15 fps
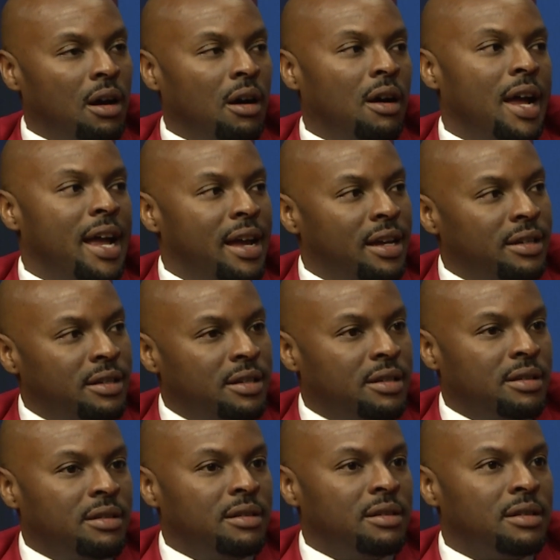
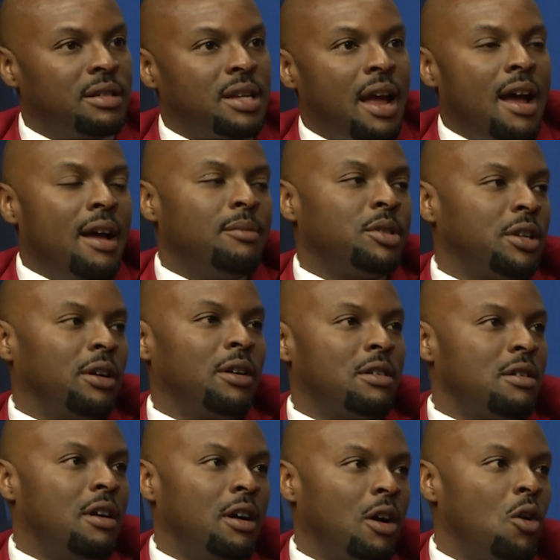As times
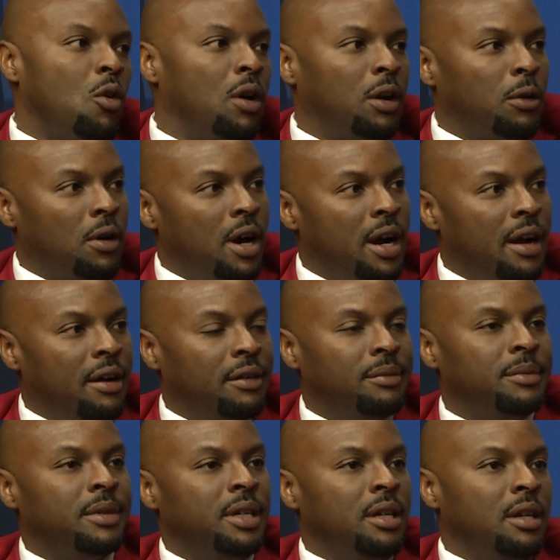are going around,
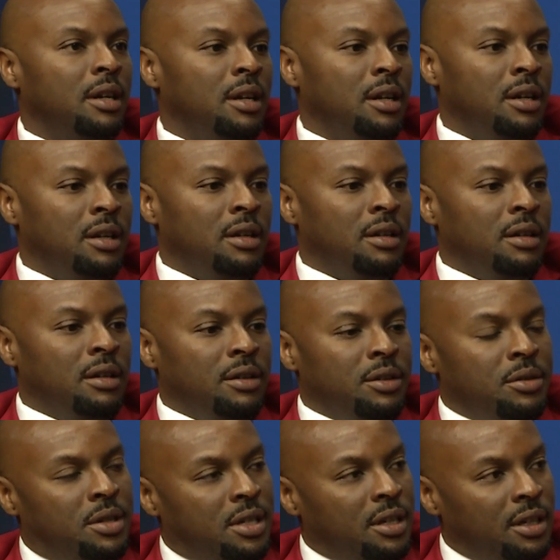you
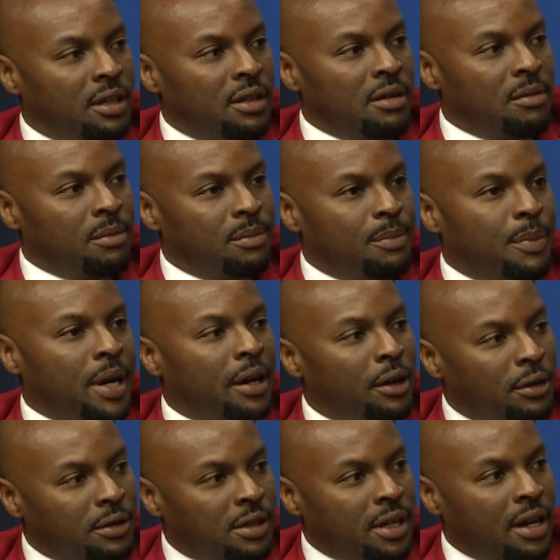see the
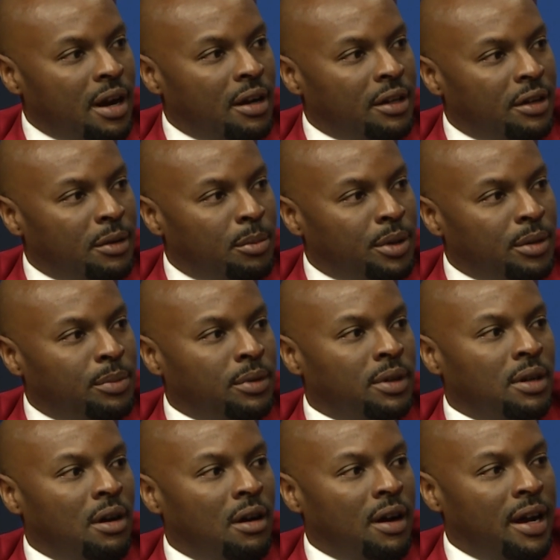perils that our young people
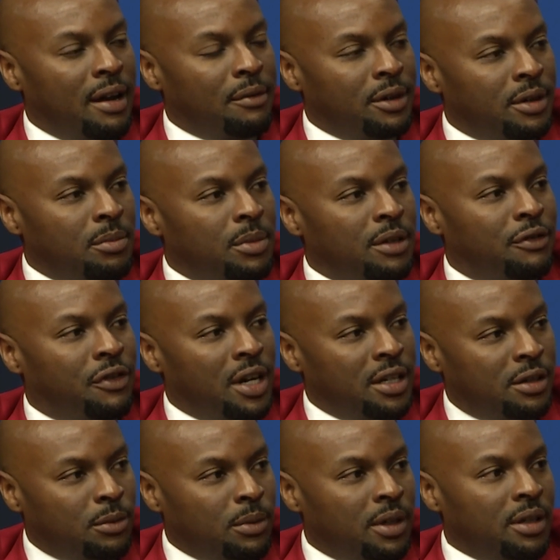are having to be
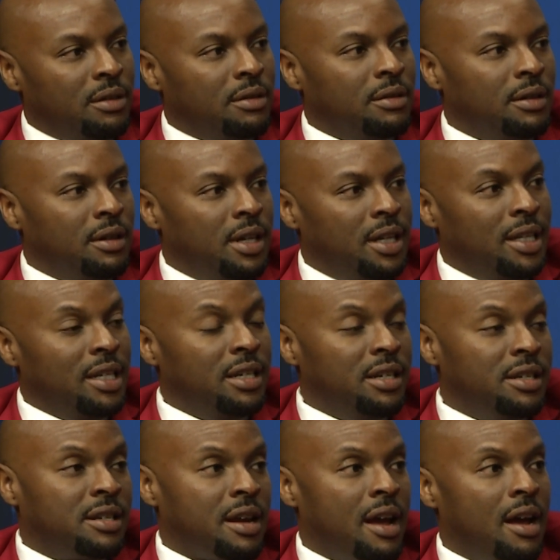faced with in these
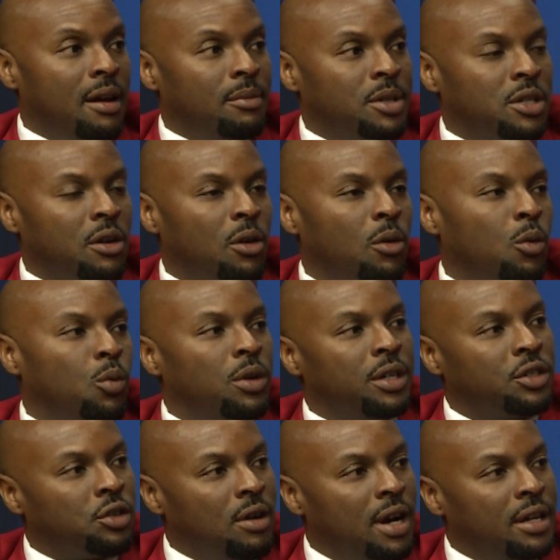times. So we're
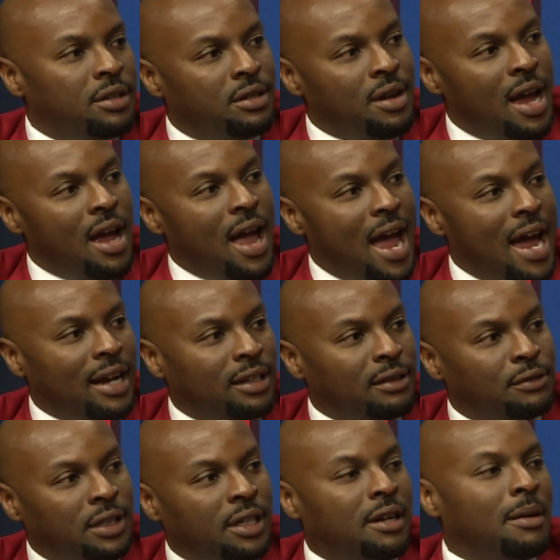trying to
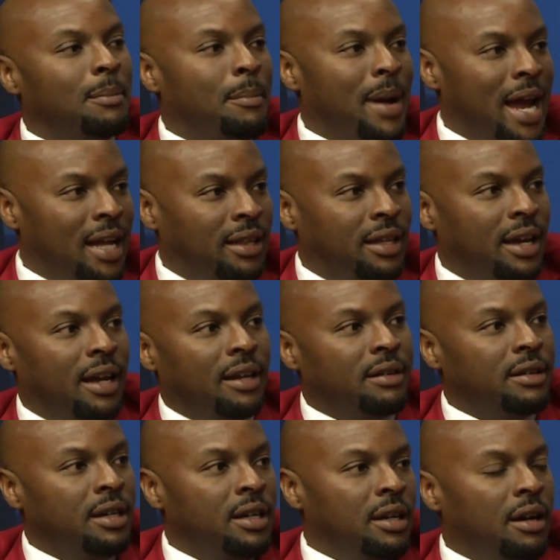actively combat that,
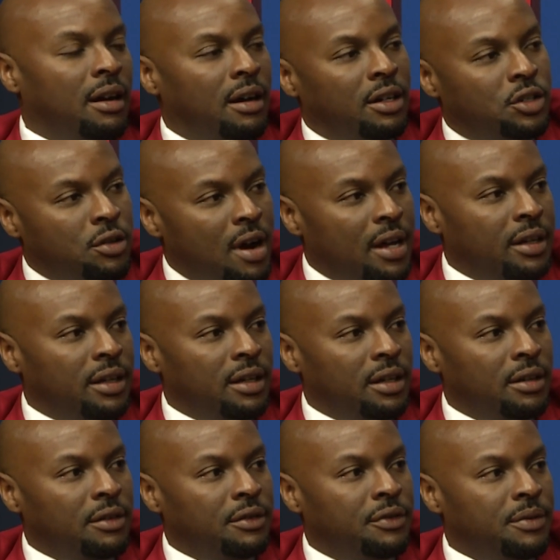trying to
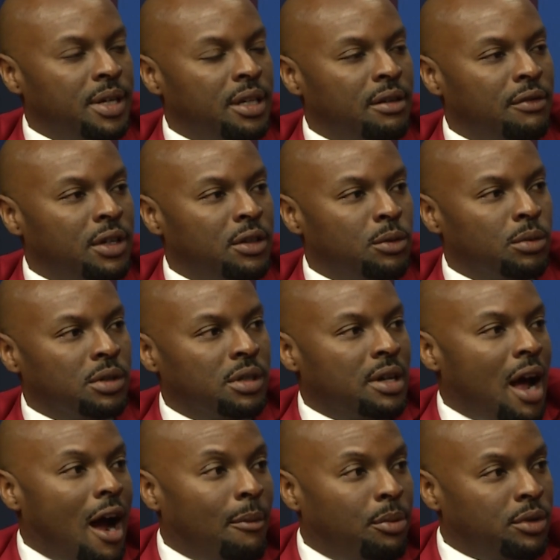give individuals an
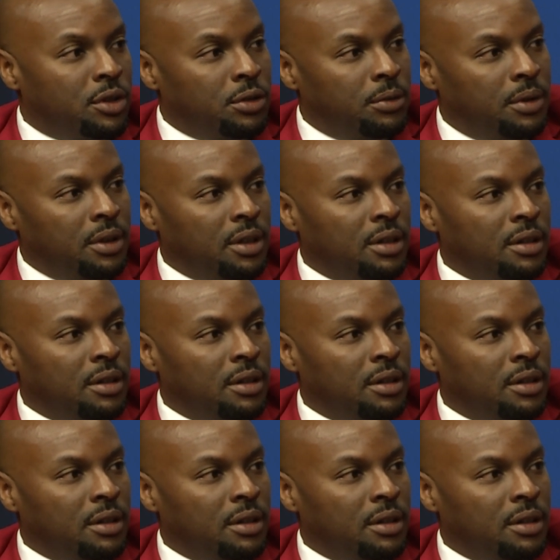opportunity.